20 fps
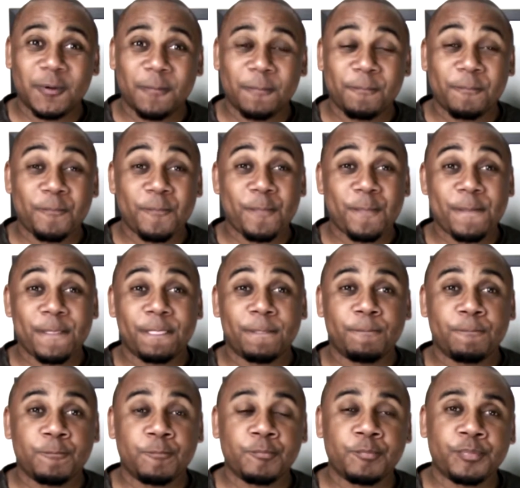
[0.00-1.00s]
Today,
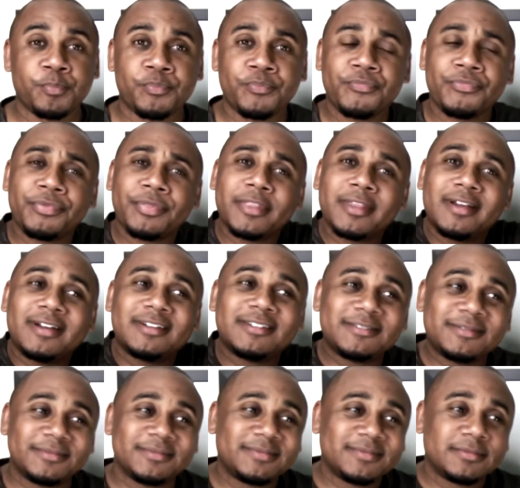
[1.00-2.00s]
Timmy's gonna help
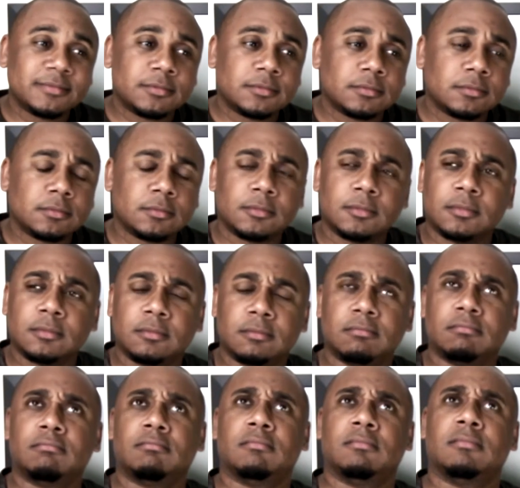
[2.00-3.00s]
me with this
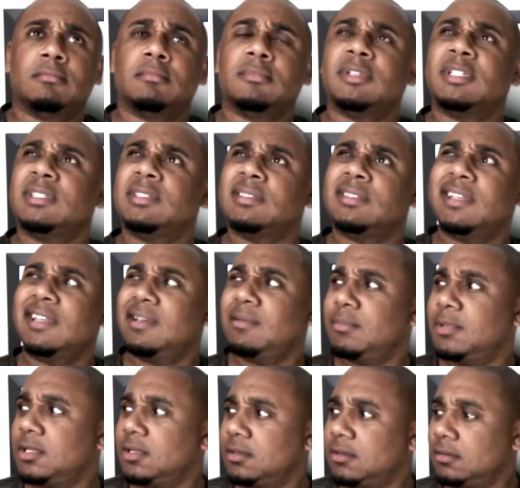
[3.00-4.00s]
episode.
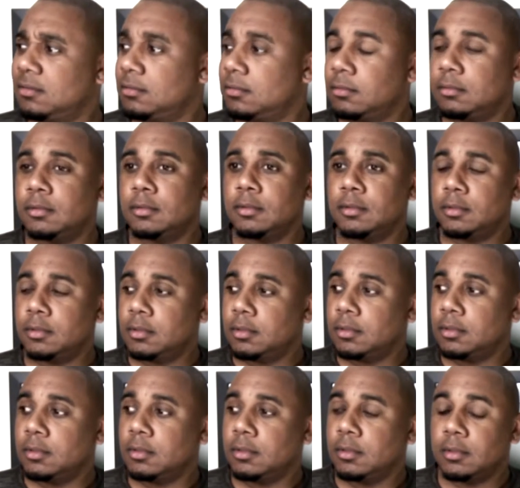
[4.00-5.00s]
Shut up, your
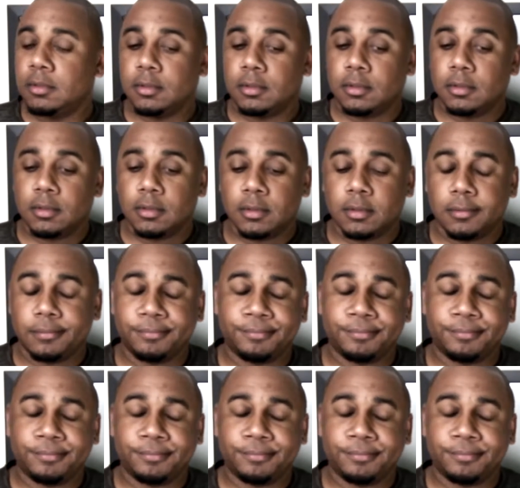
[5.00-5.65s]
name is Timmy.